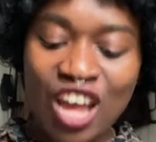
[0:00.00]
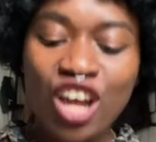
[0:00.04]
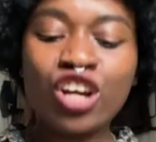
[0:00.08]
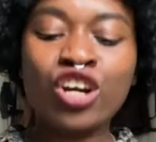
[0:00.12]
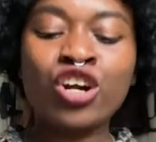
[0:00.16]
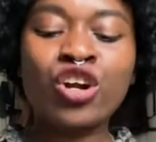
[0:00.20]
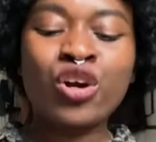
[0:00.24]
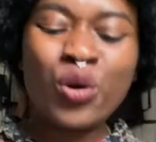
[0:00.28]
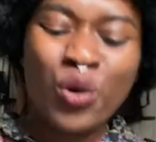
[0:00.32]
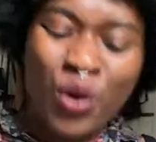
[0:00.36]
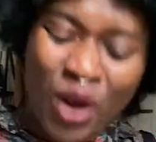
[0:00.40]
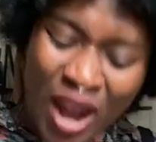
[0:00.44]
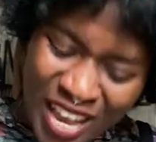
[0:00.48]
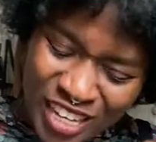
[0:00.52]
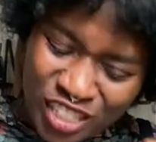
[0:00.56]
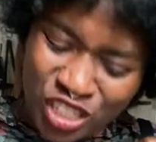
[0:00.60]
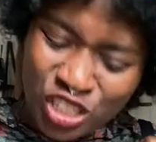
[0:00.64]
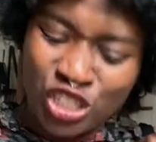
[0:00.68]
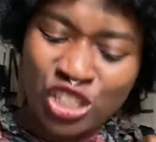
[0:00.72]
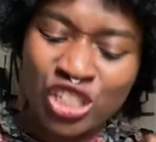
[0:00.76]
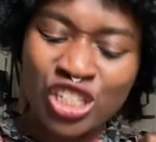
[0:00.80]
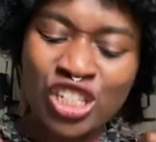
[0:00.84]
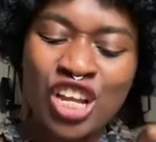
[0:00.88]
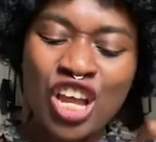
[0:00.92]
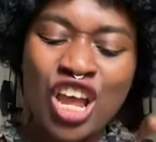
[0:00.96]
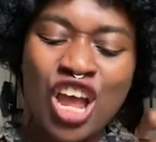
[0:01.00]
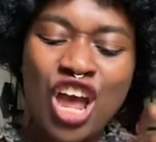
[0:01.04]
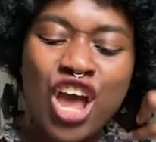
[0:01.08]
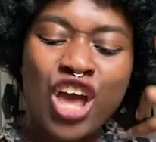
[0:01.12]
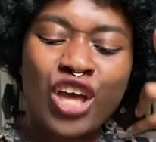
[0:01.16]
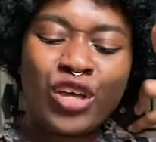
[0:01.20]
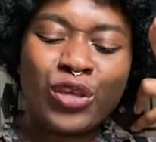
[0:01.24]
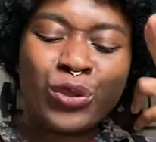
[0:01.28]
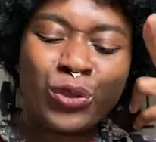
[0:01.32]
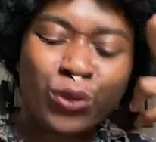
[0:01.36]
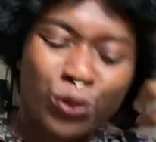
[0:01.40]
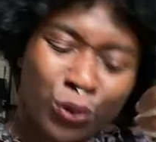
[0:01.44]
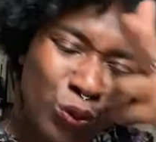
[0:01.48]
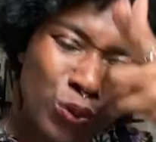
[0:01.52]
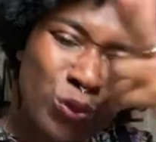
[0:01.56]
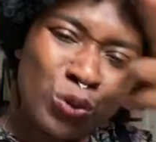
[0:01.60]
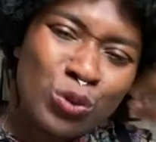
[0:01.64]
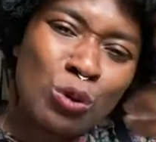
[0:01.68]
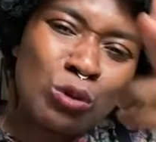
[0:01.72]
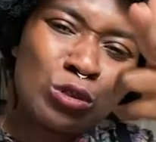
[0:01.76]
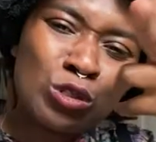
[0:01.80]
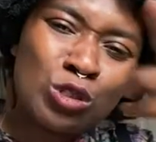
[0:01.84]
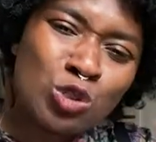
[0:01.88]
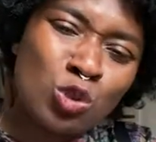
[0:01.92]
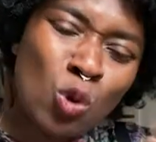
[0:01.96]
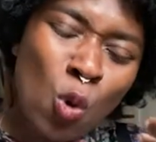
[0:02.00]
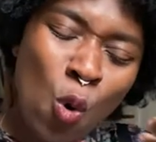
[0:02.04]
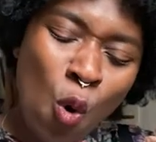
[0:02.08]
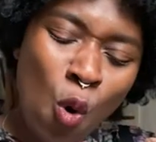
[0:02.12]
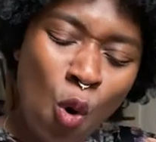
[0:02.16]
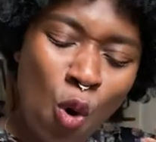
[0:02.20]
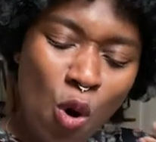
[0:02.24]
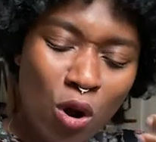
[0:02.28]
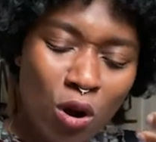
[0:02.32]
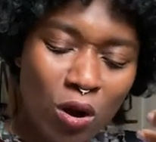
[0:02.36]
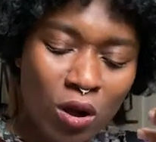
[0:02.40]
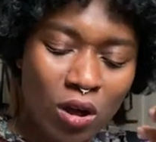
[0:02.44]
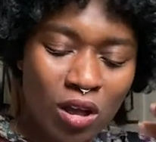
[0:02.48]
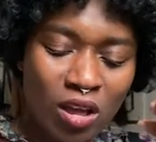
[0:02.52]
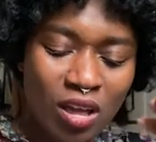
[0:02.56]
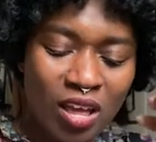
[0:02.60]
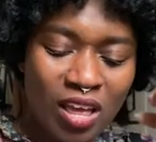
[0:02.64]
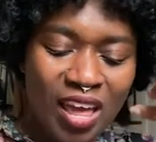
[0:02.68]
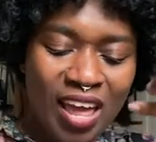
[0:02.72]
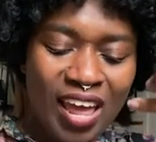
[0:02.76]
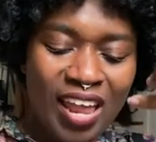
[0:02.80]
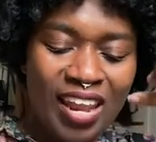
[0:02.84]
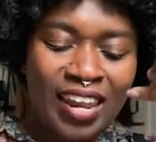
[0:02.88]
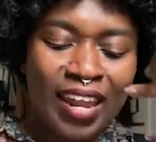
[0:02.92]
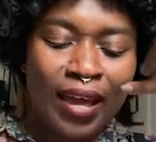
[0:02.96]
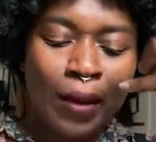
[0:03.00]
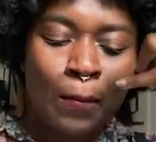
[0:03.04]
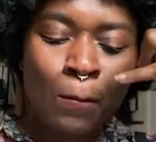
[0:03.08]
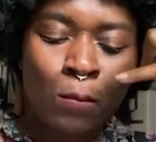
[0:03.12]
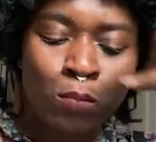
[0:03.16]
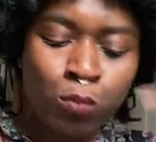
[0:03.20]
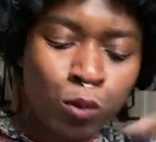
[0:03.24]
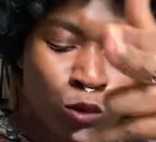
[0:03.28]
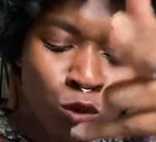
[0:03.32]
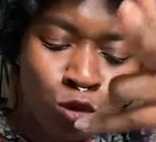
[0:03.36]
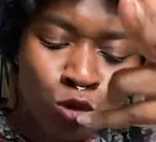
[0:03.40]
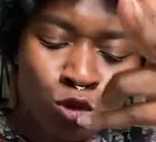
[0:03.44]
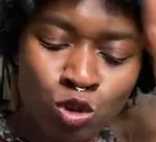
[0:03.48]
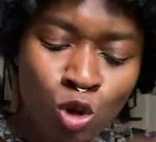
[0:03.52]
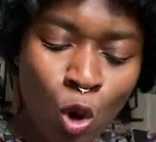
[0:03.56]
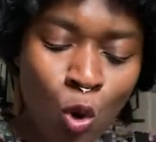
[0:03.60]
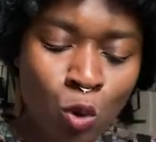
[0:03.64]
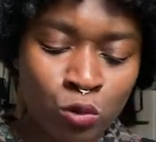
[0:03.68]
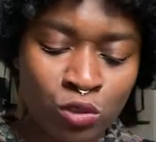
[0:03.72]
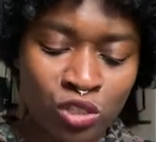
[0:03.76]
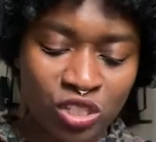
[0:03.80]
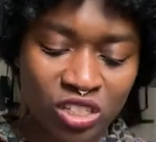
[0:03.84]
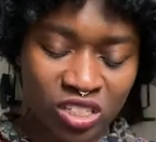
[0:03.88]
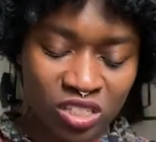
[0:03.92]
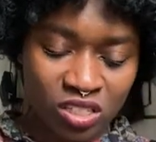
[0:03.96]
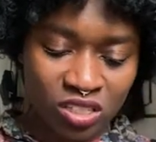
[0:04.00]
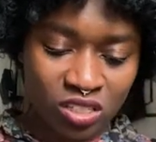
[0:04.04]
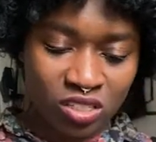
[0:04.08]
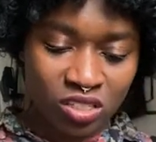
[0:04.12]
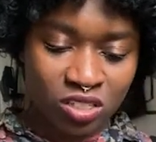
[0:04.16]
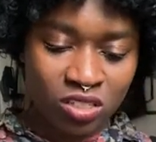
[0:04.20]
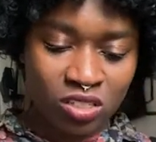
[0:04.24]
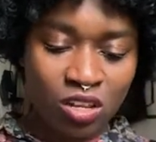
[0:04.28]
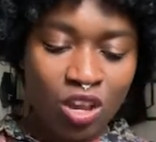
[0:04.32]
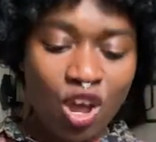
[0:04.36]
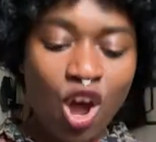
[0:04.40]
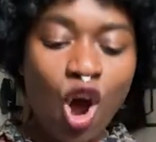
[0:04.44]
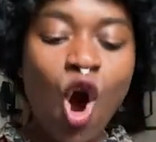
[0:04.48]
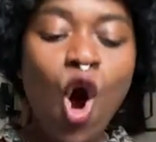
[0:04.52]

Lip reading: Crash through your door like bulldozers.